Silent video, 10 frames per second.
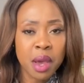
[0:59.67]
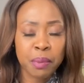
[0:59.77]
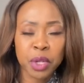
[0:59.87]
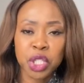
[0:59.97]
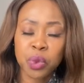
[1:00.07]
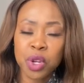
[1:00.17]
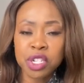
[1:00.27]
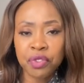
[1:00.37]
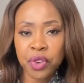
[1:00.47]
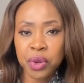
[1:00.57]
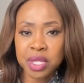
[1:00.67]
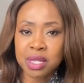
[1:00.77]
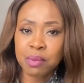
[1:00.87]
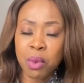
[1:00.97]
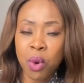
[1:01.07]
but you want to
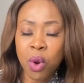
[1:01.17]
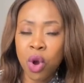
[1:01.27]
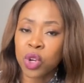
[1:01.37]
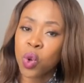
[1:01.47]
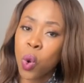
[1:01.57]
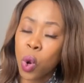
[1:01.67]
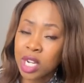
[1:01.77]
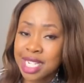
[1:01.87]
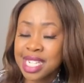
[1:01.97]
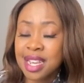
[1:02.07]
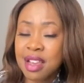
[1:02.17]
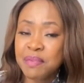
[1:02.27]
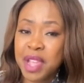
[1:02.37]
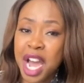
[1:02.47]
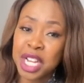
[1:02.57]
focus more on quality
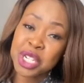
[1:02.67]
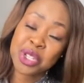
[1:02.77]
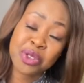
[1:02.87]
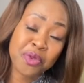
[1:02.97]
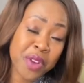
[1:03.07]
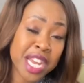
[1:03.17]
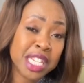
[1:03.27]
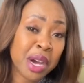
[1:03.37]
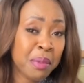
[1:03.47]
under the radar